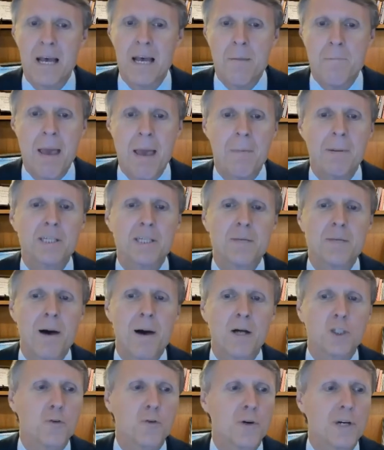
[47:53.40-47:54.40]
Maybe it's
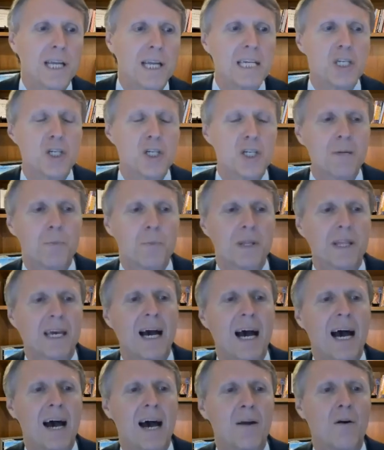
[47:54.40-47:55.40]
about your relationship with
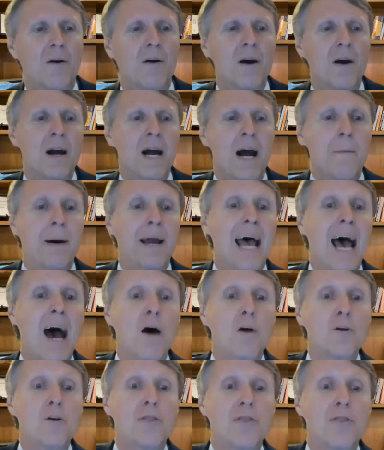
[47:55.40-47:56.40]
God or about
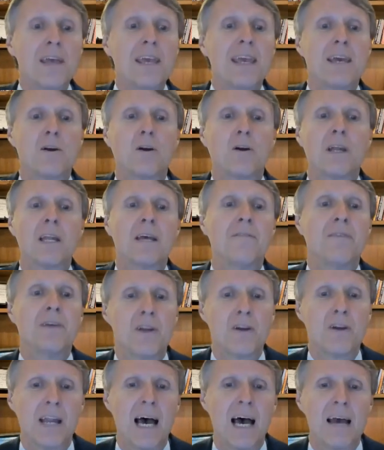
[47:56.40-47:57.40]
how you're thinking or
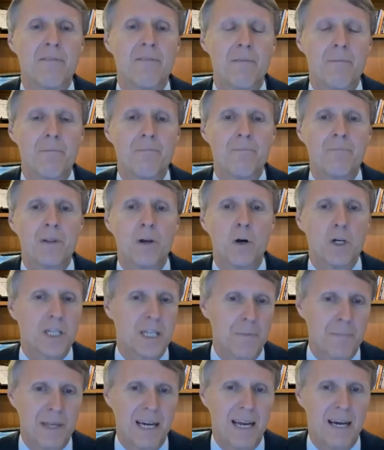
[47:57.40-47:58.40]
living your life or
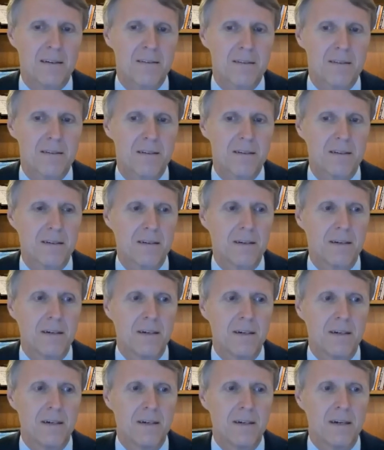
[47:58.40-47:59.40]
something else.
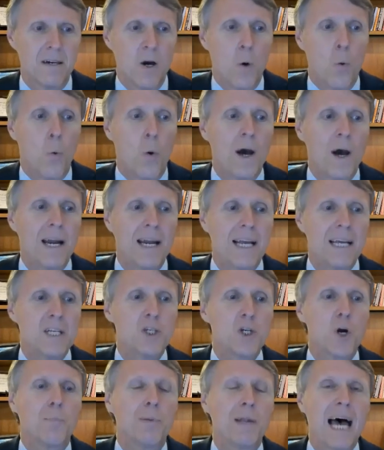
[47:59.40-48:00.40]
What is
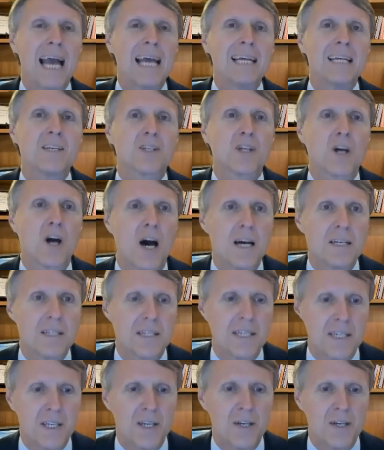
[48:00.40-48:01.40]
your blindness
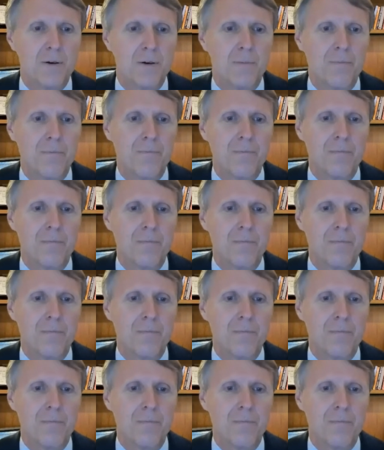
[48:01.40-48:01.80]
costing you?